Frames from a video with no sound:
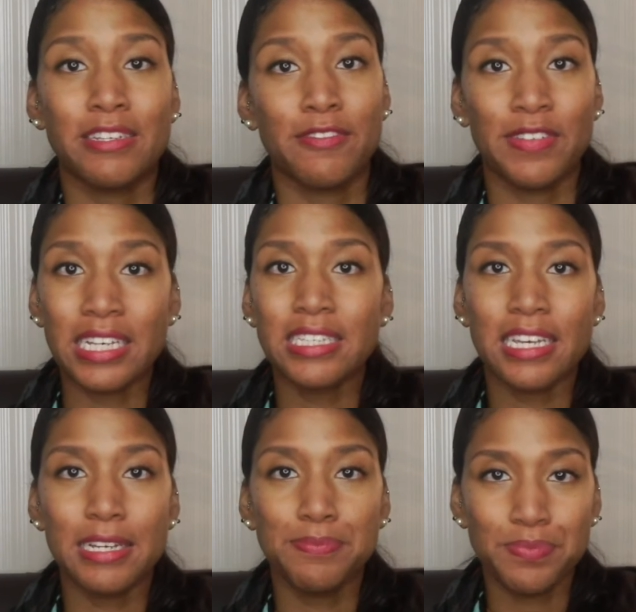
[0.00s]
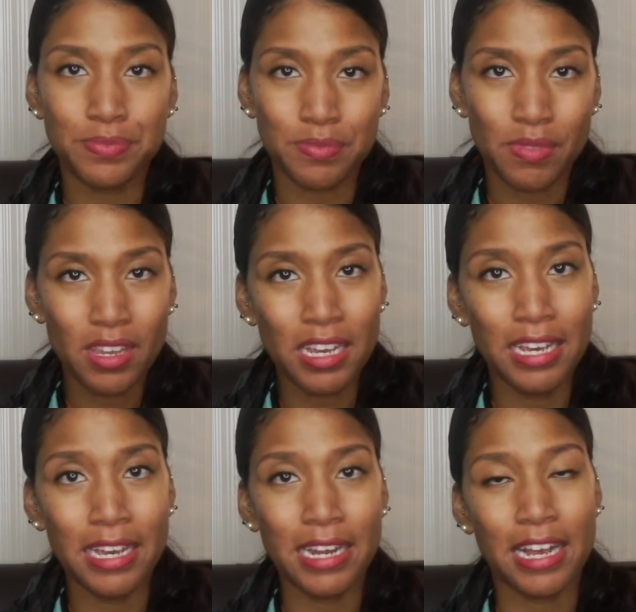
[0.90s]
to fix it,
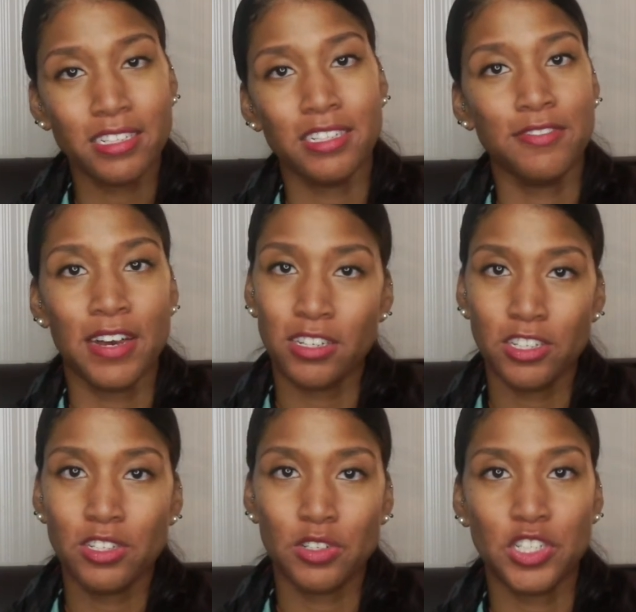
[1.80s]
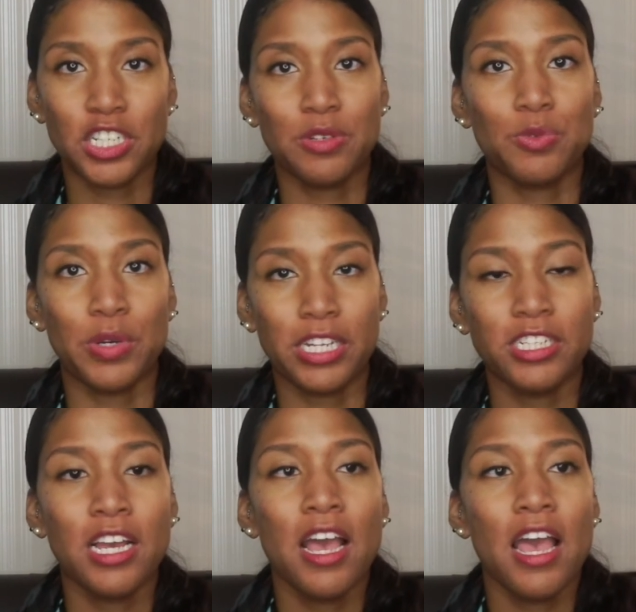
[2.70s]
and I actually found a solution,
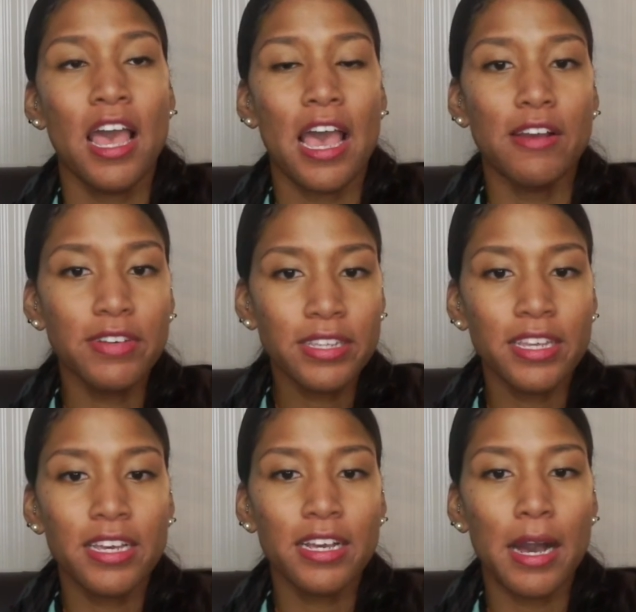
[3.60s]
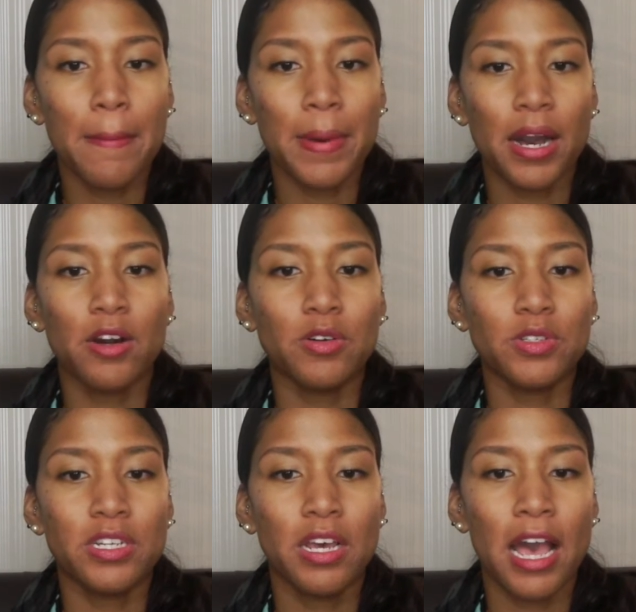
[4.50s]
which everything
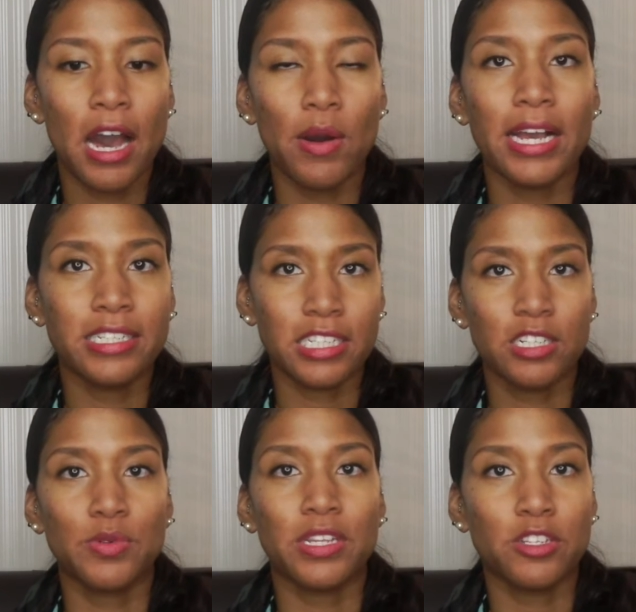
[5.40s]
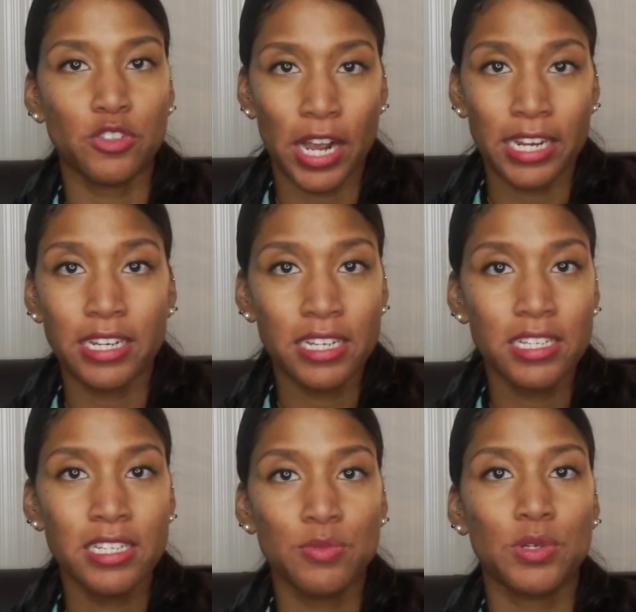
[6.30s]
about how I deal with
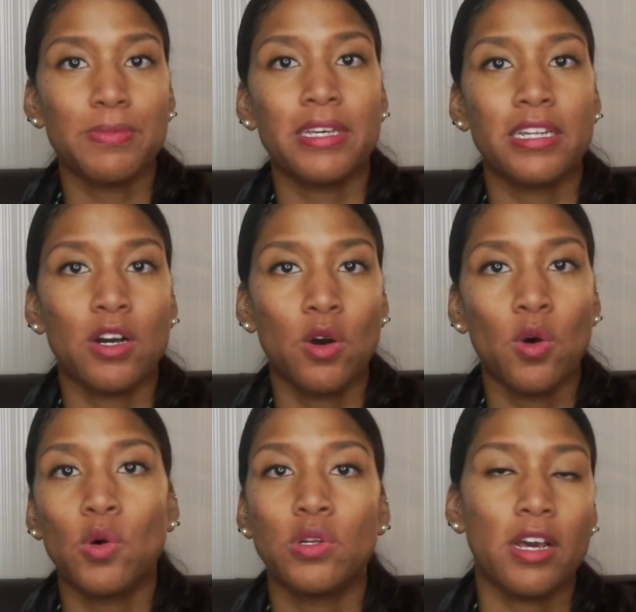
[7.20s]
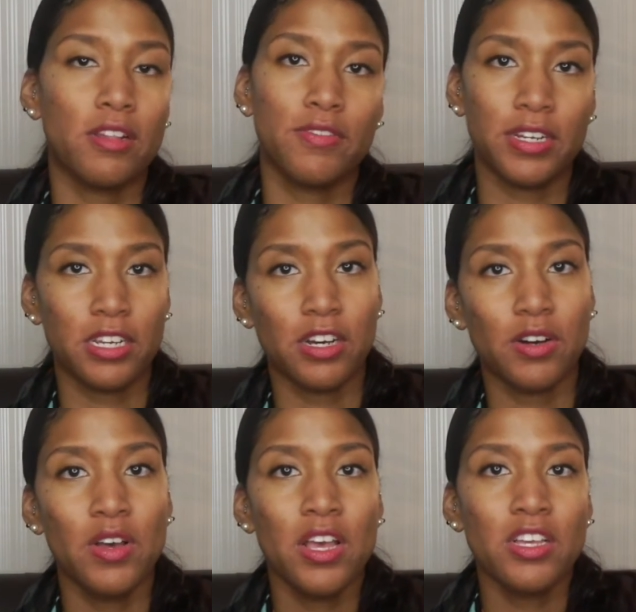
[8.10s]
dryness will be in a whole nother
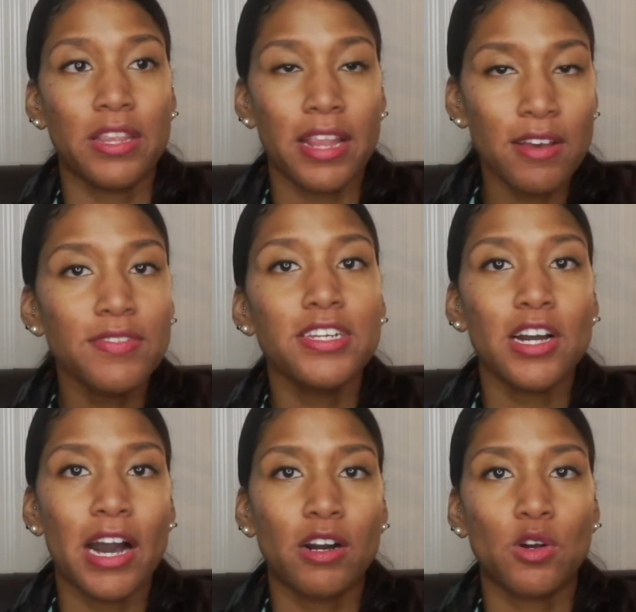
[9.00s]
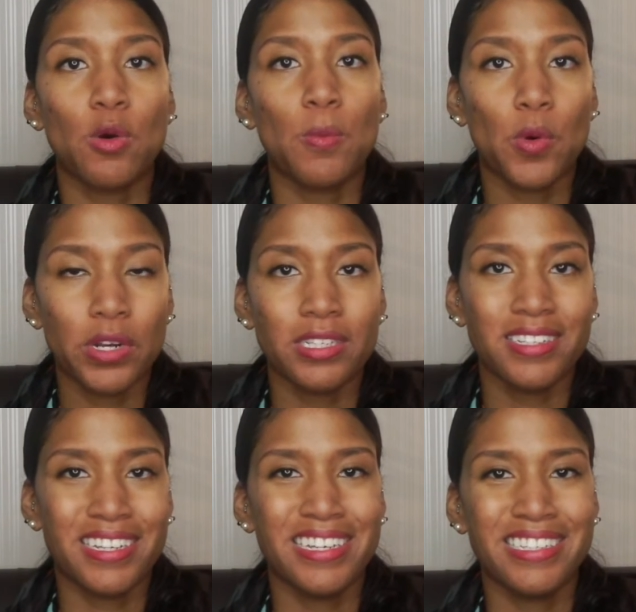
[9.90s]
video. In that video, I'll go more
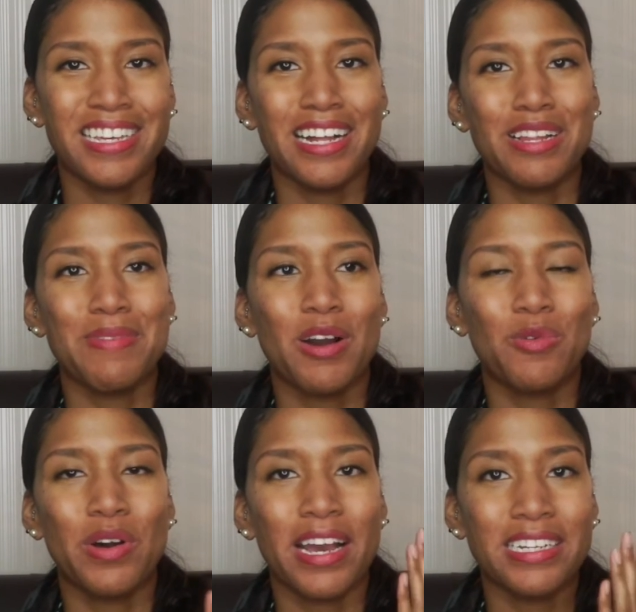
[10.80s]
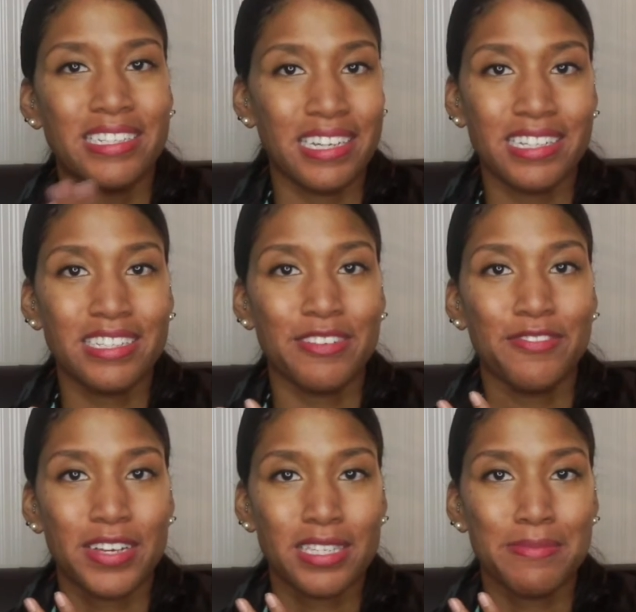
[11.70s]
into detail about what I did to
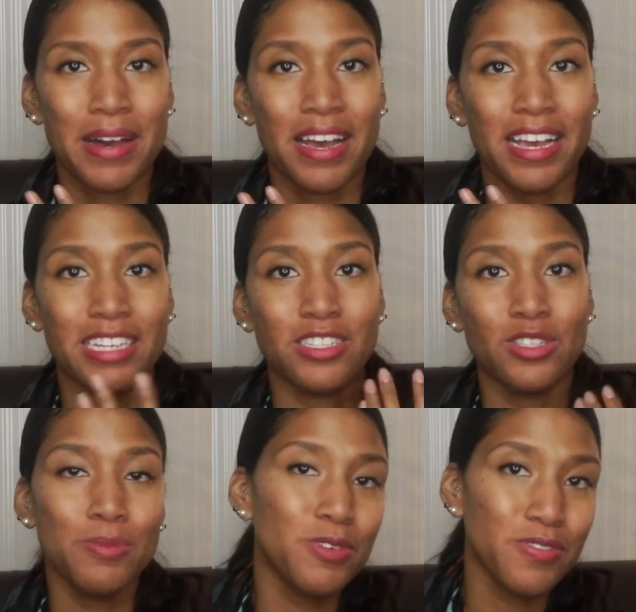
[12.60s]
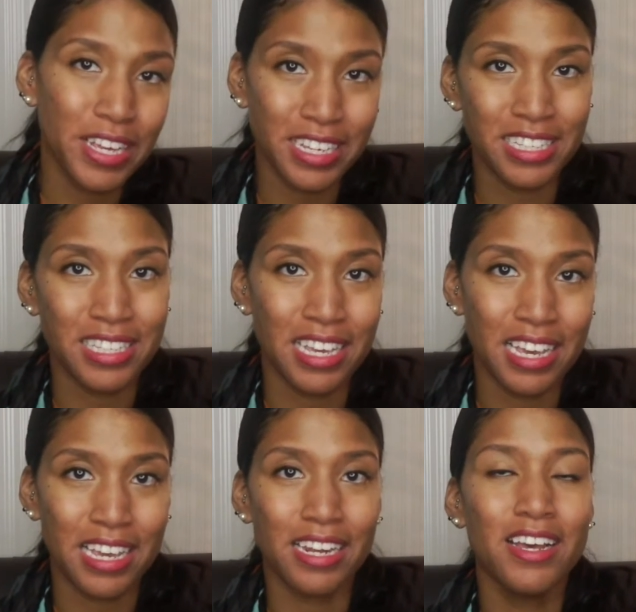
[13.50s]
fix my super flaky
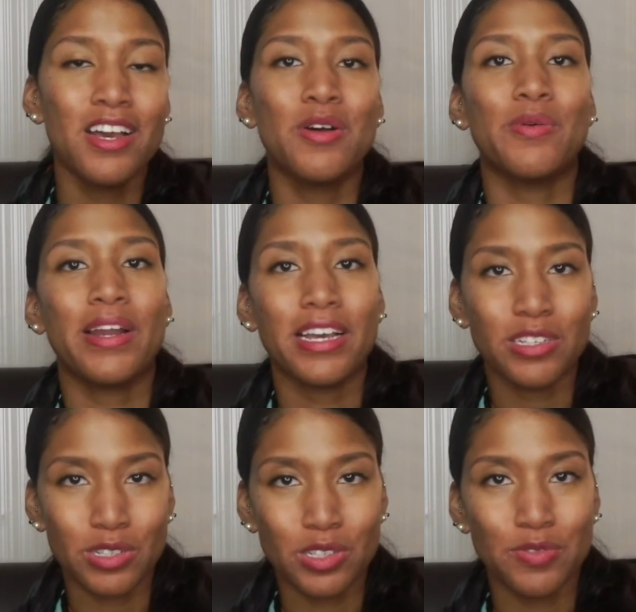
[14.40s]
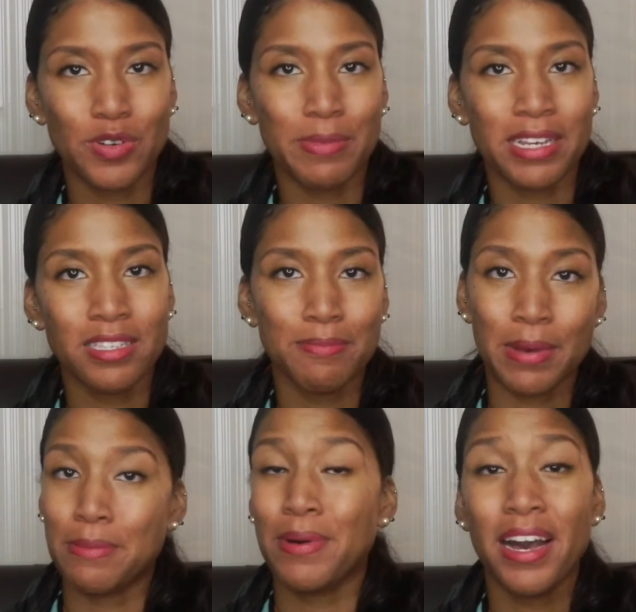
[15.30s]
skin, what I use for
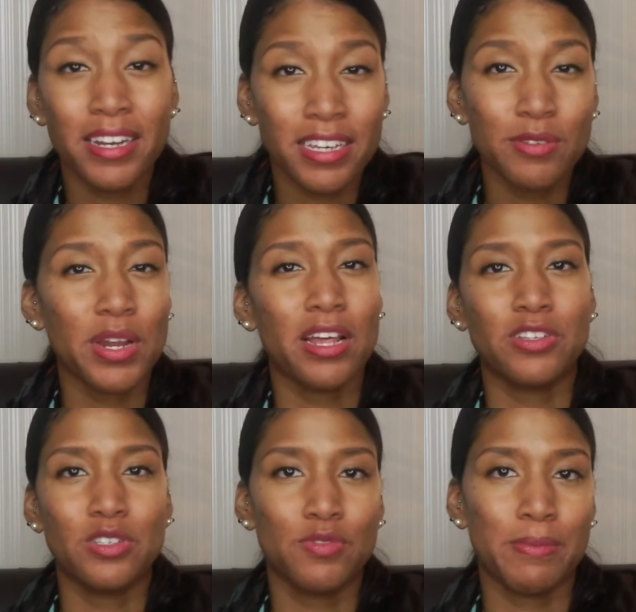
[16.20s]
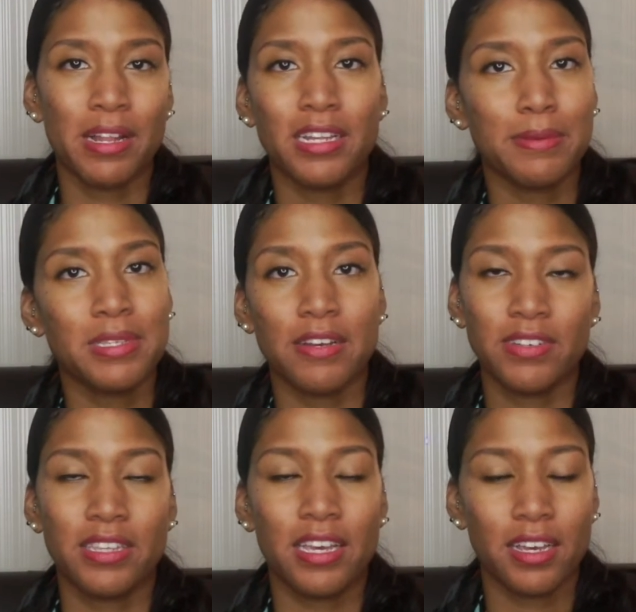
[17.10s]
my body, what I use for my lips,
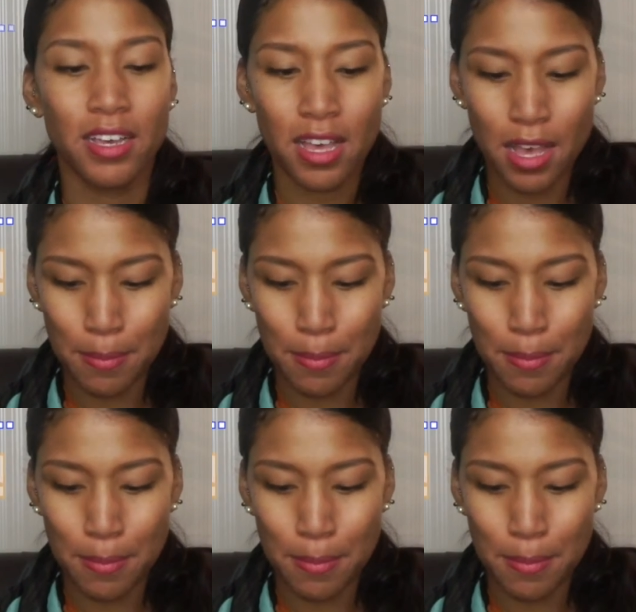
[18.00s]
everything.